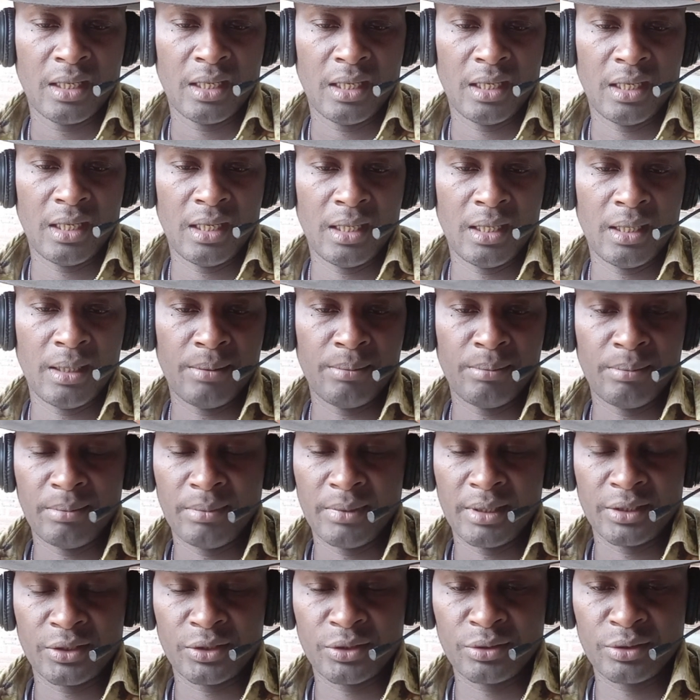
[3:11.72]
A
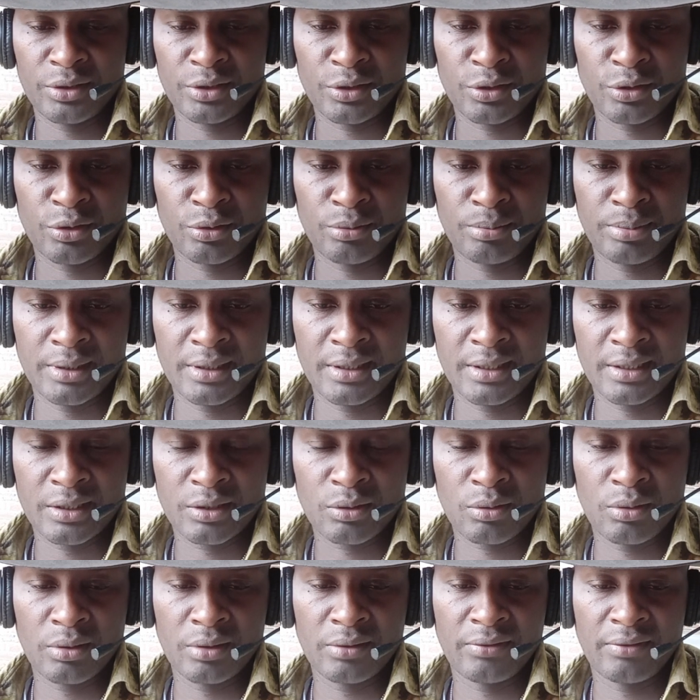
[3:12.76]
student could be
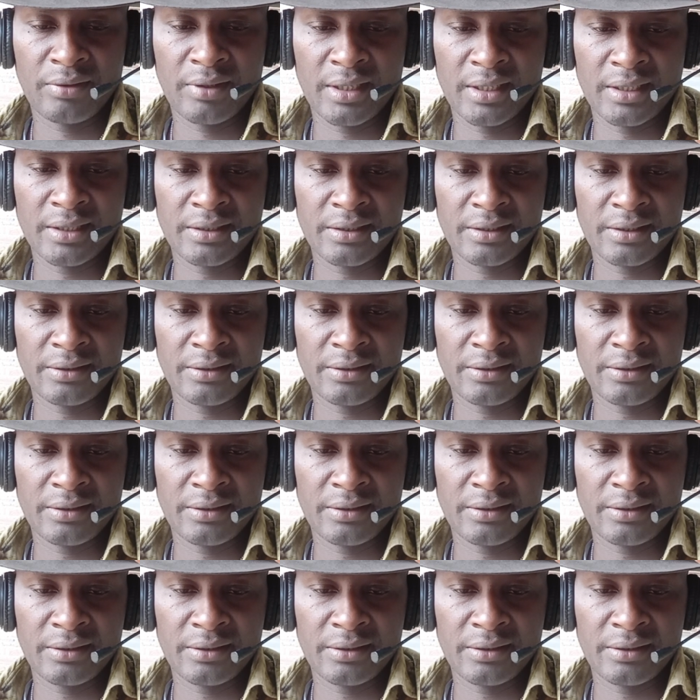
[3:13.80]
disqualified